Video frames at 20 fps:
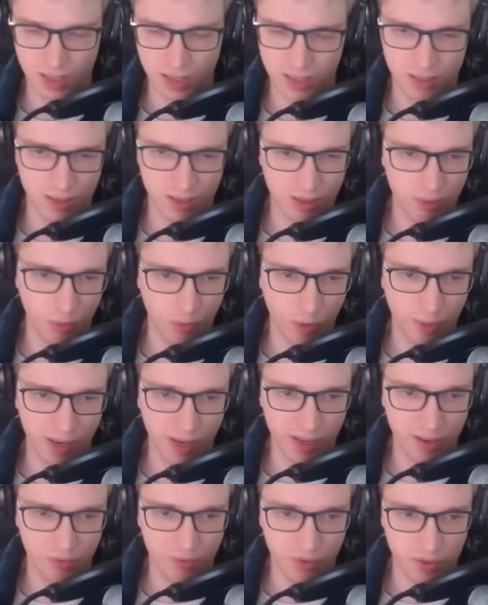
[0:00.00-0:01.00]
Does that want to make a
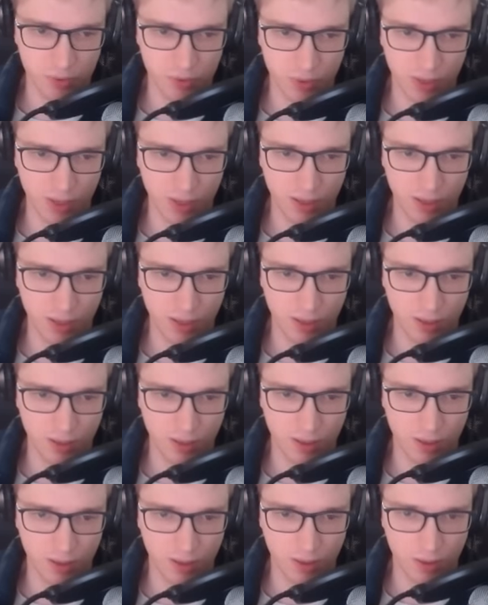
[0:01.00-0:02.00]
difference, really?
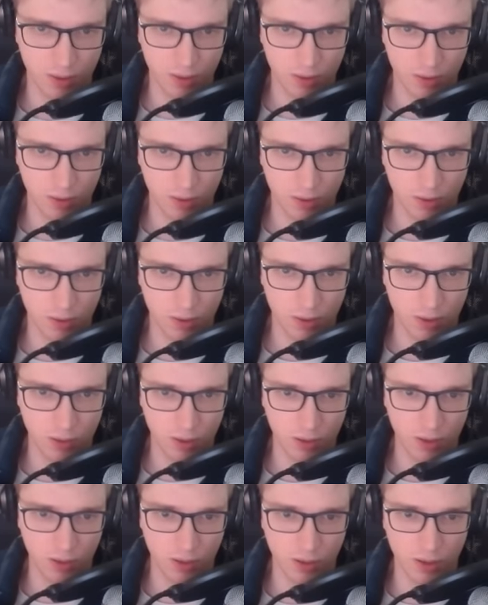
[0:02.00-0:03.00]

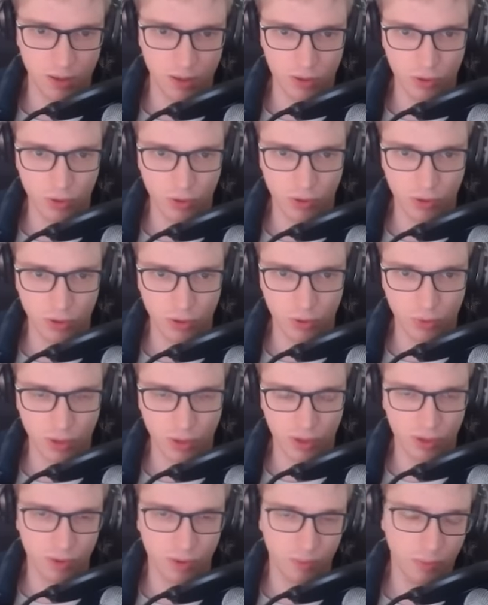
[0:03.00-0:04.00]
You can endure all you want.
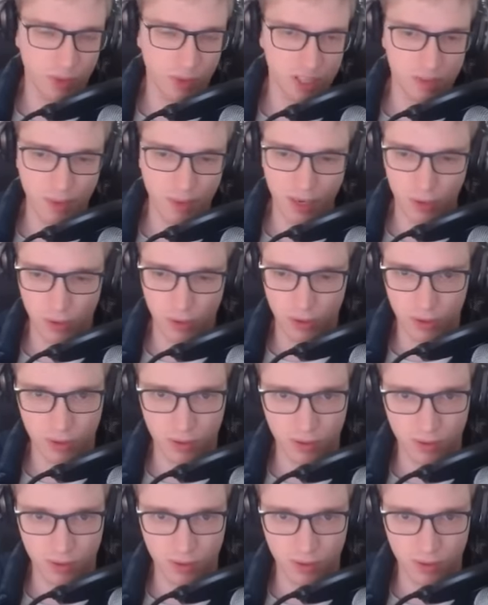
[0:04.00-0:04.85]
You missed Megahorn.